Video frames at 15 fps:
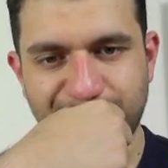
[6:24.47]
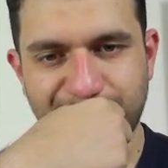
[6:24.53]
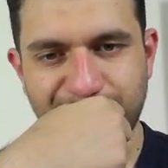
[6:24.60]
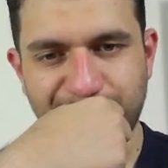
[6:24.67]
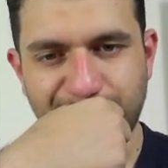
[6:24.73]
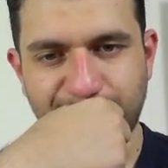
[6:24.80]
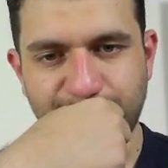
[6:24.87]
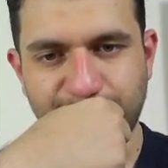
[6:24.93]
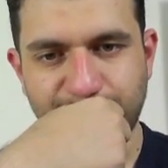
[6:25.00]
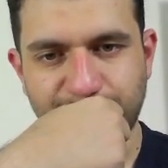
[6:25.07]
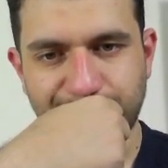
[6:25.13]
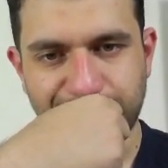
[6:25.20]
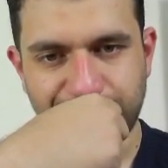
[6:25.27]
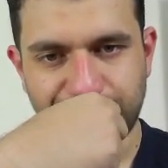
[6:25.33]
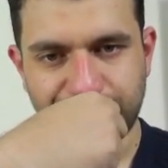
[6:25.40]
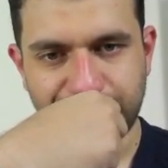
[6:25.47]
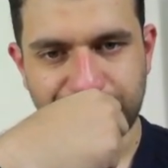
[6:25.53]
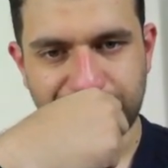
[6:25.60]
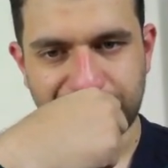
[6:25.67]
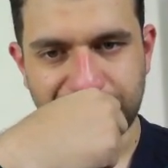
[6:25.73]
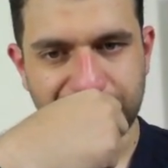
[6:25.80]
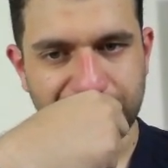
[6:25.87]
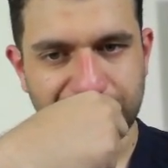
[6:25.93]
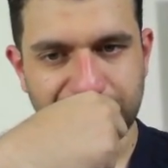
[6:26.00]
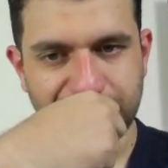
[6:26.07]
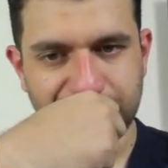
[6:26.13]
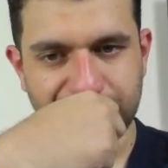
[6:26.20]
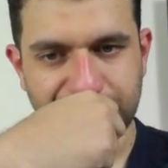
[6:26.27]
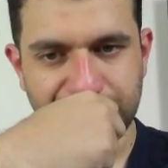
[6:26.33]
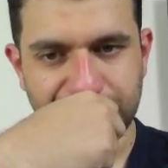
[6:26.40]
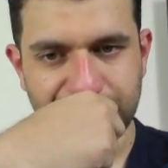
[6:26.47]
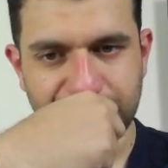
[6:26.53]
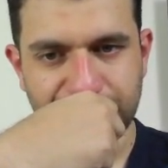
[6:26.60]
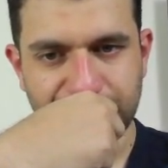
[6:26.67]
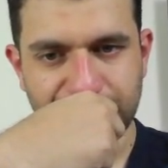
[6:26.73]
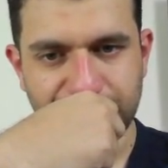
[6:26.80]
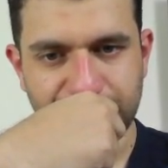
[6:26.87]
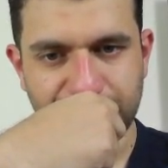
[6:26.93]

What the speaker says: Nobody speaks.